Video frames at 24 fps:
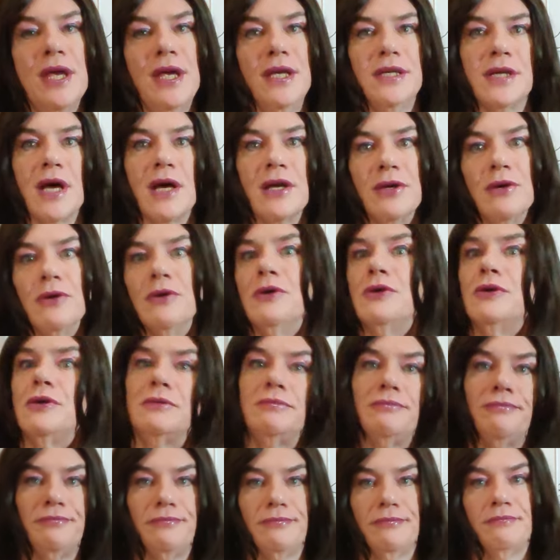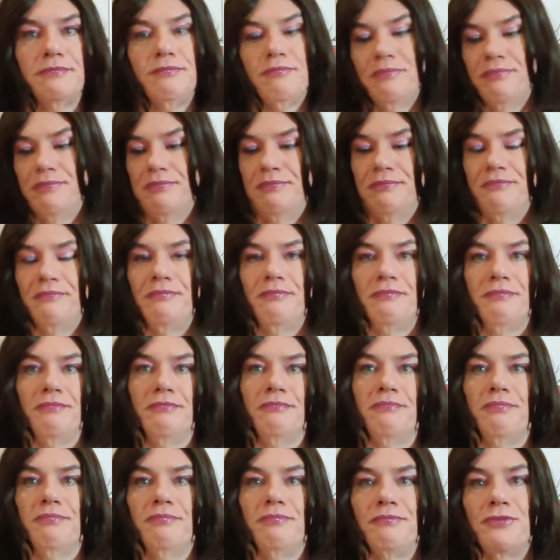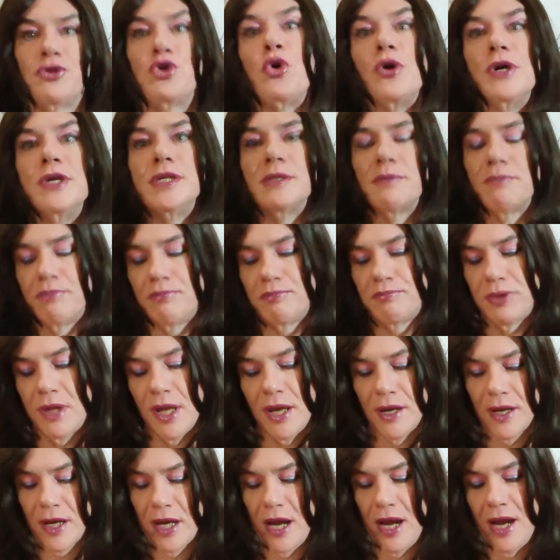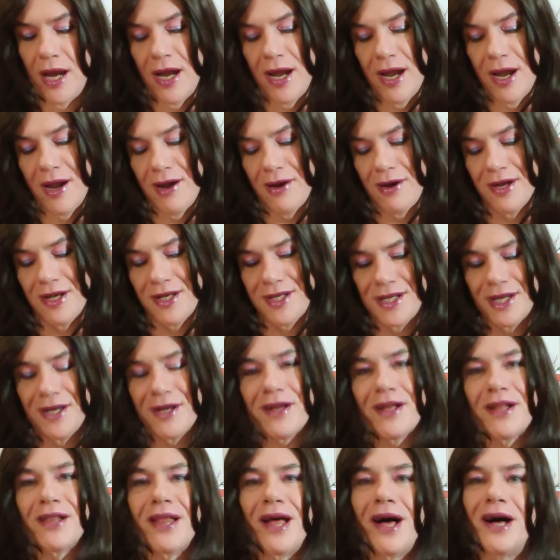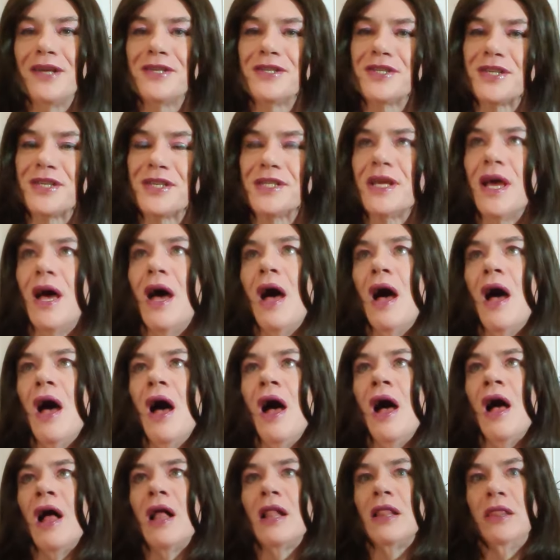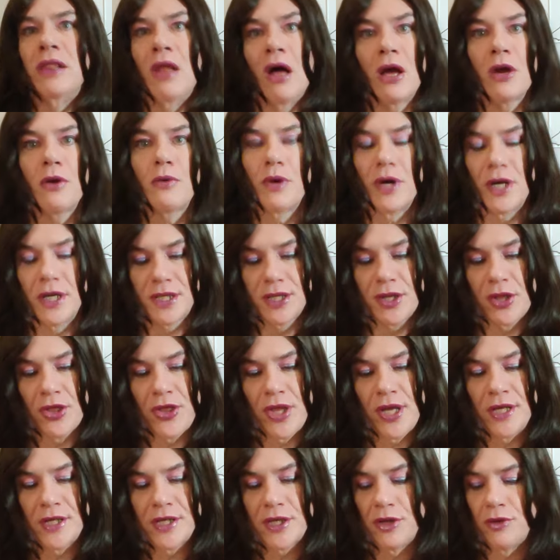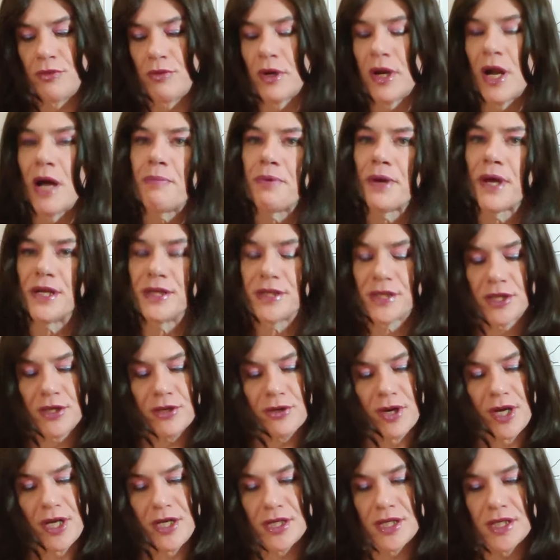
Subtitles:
These are your choice player character classes. Likewise, the things that you run up against as